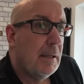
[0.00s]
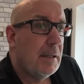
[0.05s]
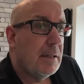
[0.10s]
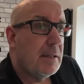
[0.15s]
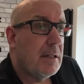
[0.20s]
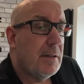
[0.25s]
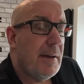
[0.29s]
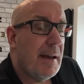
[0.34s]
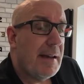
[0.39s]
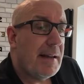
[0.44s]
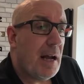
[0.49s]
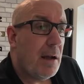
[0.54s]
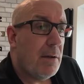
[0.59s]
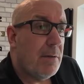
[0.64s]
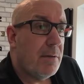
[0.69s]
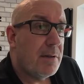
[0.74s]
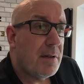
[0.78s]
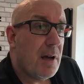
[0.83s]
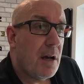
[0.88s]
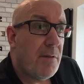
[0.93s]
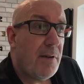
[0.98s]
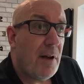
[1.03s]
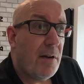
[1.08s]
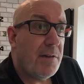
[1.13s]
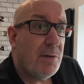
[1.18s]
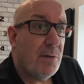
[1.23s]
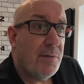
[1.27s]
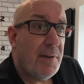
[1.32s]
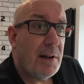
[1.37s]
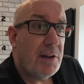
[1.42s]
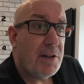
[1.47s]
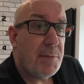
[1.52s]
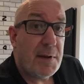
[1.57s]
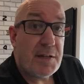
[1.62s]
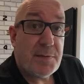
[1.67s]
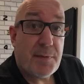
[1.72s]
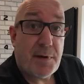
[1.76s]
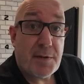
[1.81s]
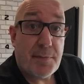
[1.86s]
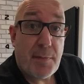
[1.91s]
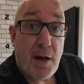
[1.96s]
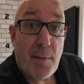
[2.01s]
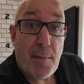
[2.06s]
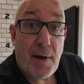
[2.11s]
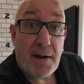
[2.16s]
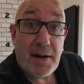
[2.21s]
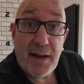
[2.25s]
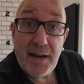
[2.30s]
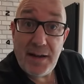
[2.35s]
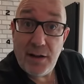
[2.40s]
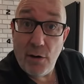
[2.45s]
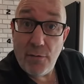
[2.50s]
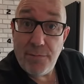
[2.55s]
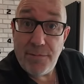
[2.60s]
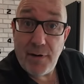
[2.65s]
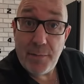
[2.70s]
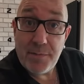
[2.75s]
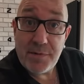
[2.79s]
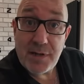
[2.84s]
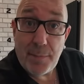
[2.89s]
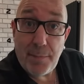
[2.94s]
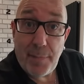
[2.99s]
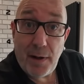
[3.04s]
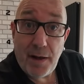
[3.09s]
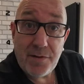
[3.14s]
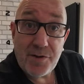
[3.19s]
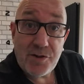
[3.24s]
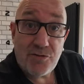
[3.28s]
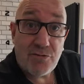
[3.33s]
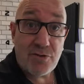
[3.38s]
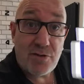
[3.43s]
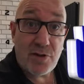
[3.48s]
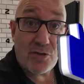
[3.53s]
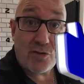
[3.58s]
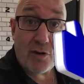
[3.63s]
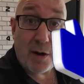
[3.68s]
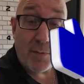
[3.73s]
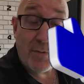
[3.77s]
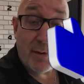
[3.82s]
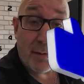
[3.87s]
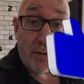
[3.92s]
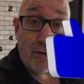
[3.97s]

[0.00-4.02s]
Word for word: So there you go. So if you like these old videos, Micks Mowers, man, hit the old thumbs up button, subscribe to